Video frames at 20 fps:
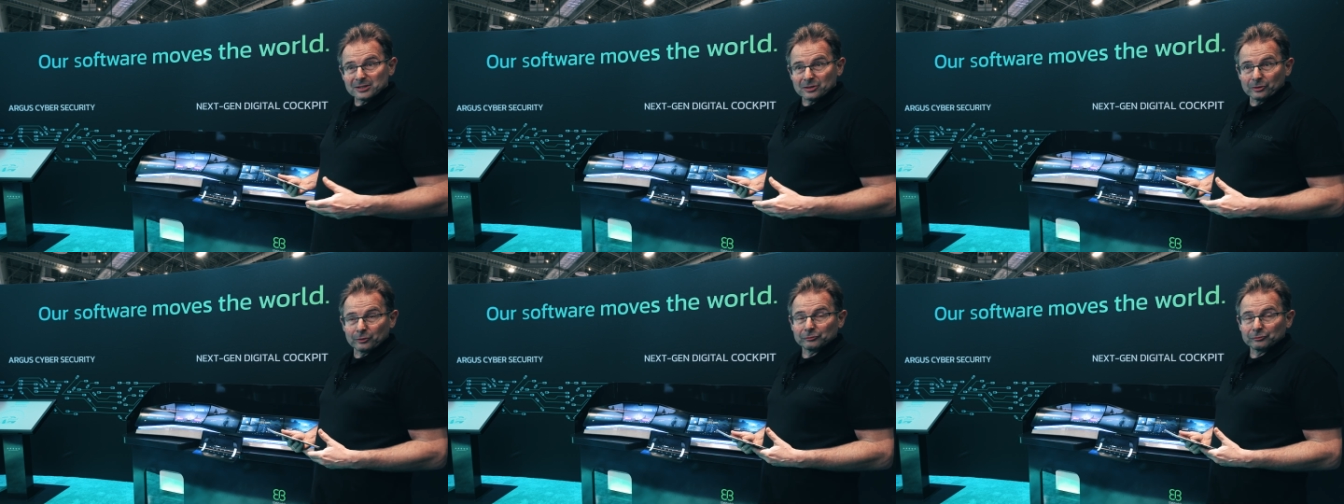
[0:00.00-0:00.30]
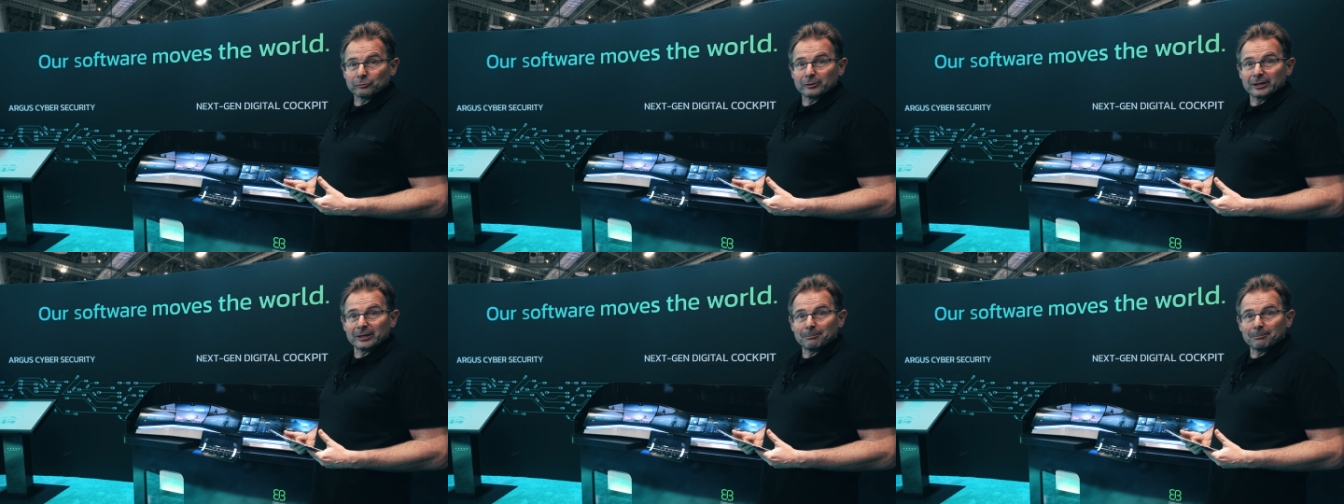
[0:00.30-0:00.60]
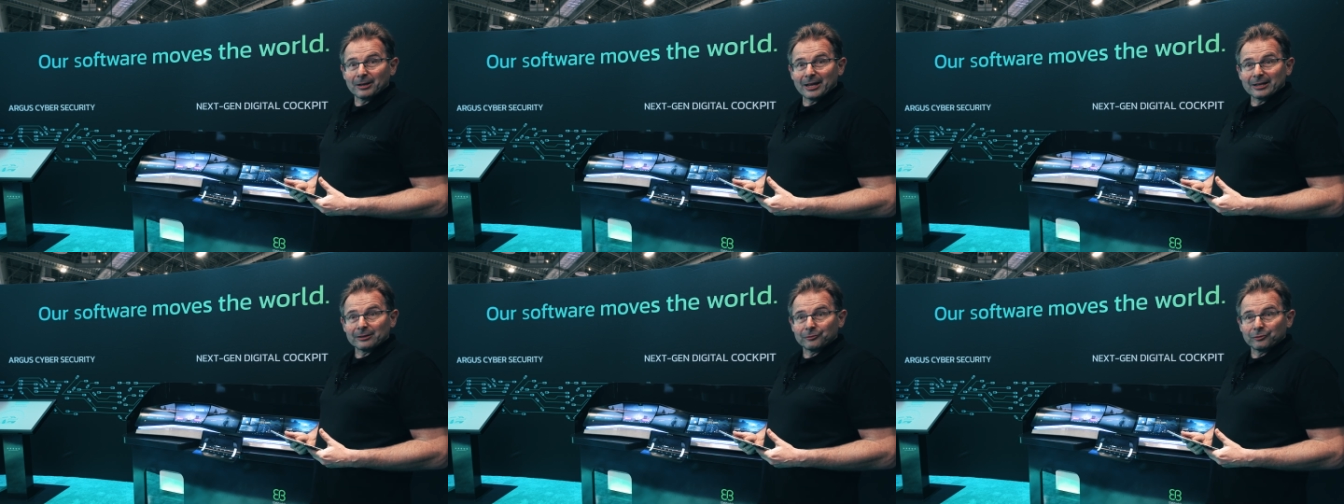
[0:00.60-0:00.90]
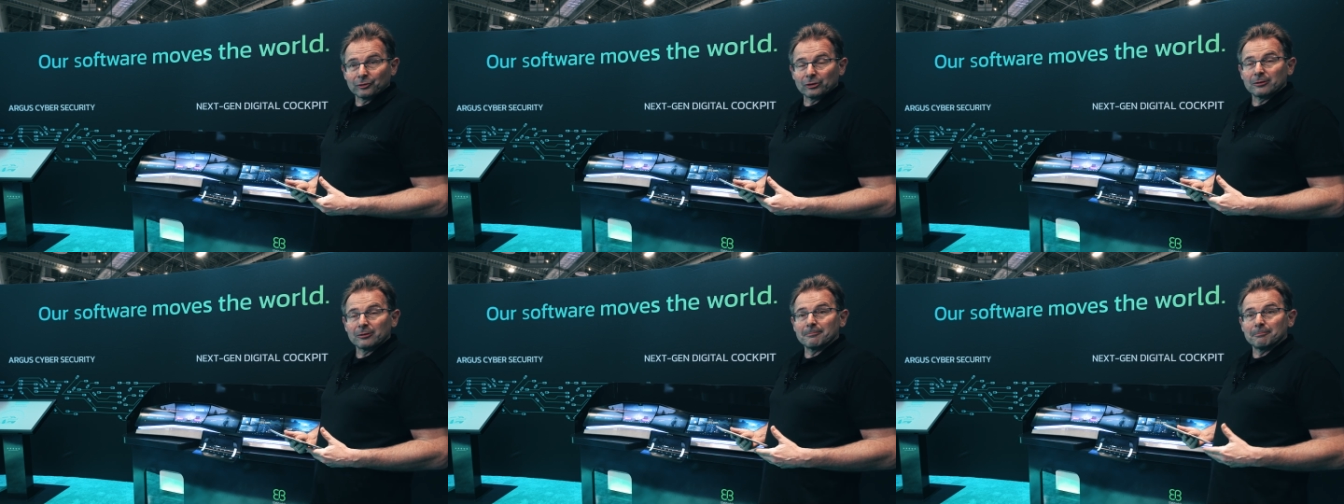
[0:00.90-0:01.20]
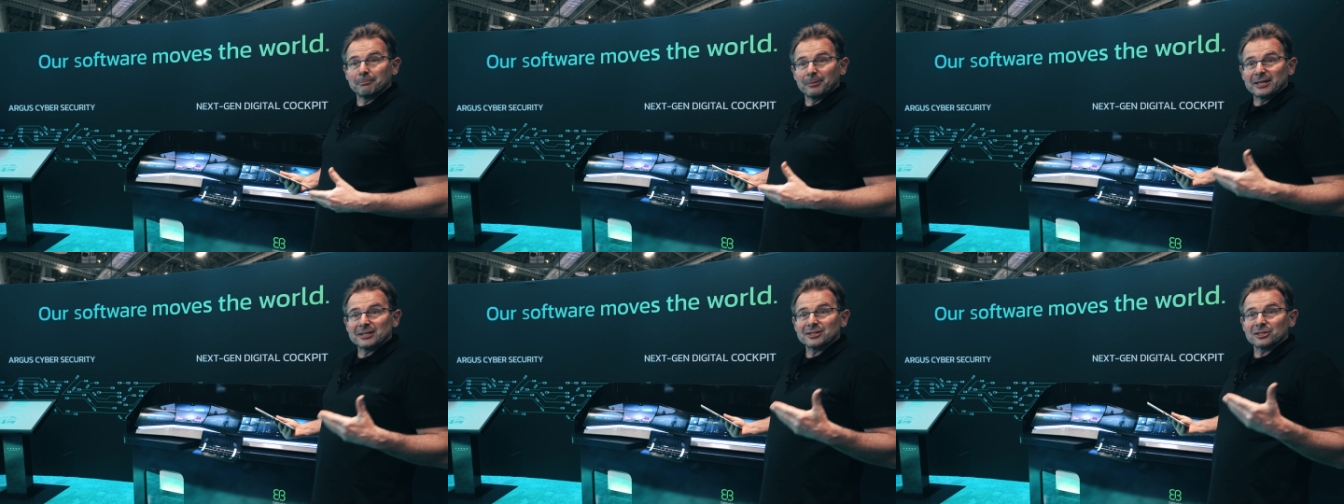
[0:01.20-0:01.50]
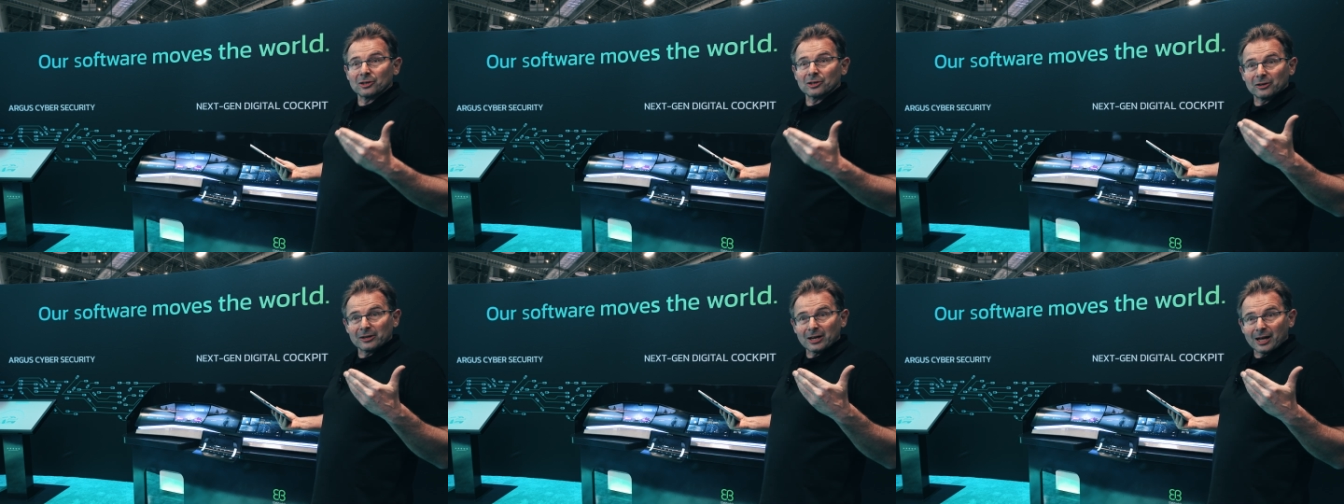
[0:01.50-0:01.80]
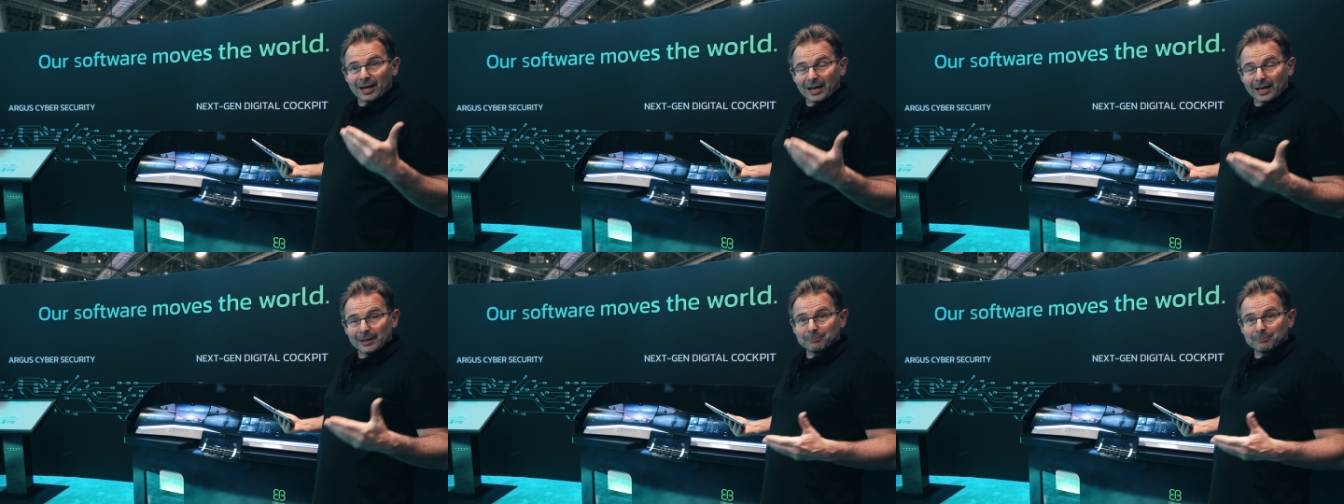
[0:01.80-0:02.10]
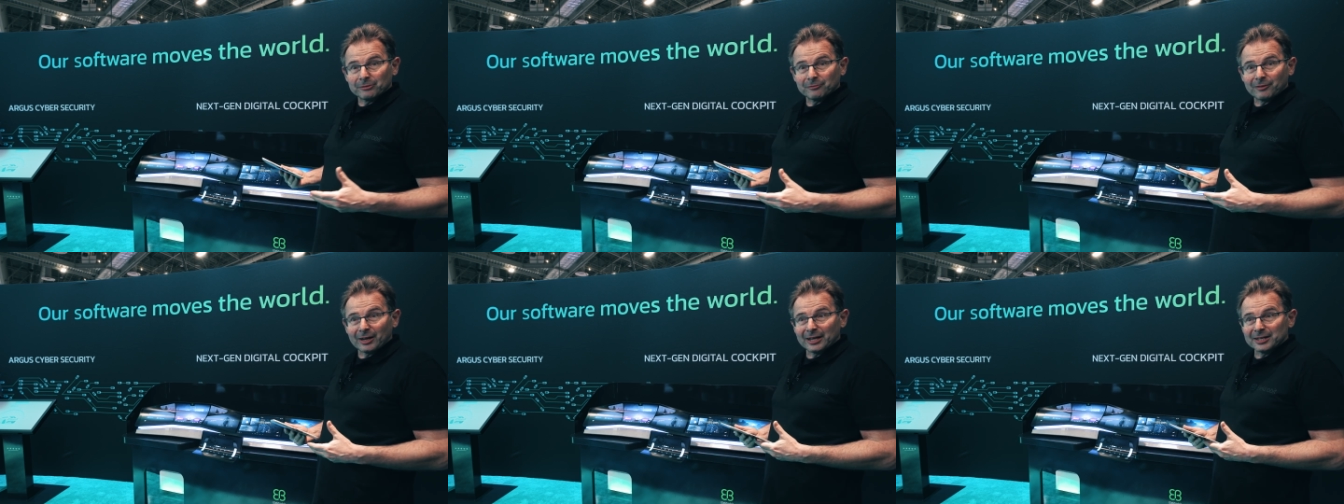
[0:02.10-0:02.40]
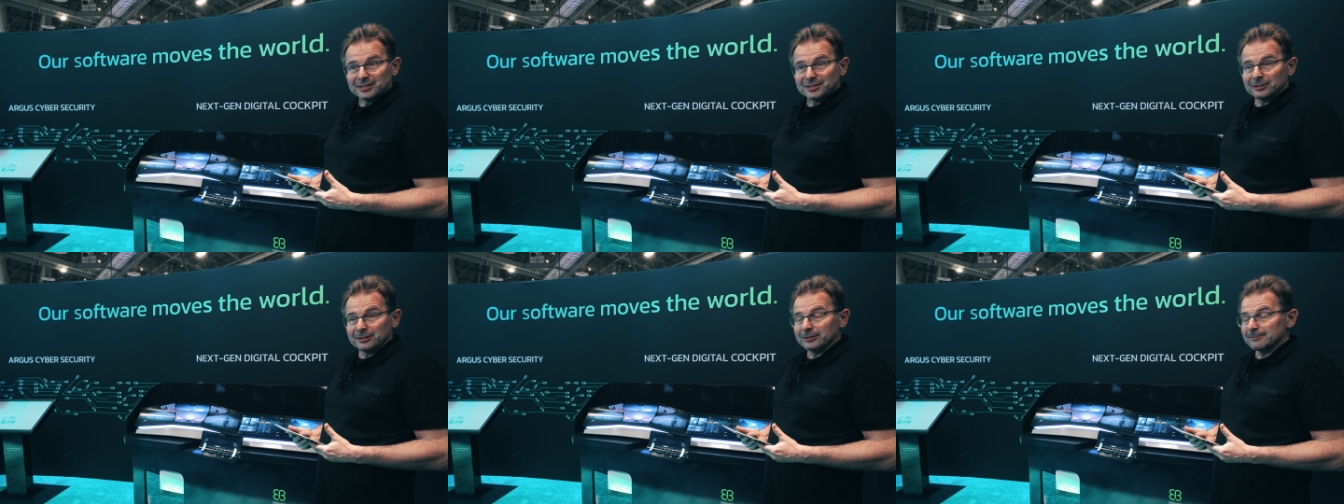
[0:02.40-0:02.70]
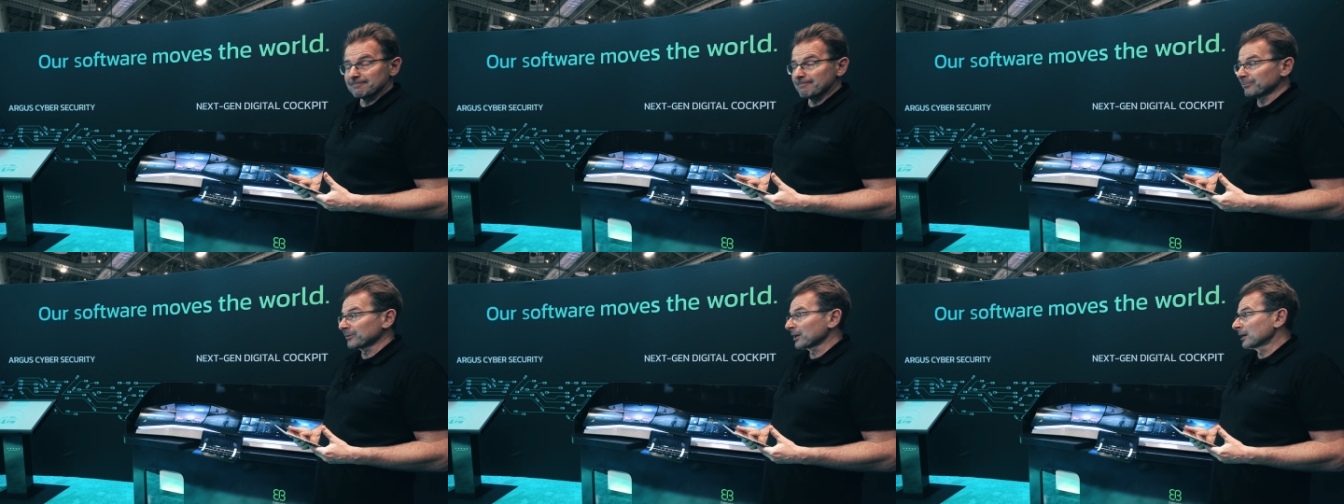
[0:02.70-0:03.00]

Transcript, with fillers: software platform based on a hypervisor.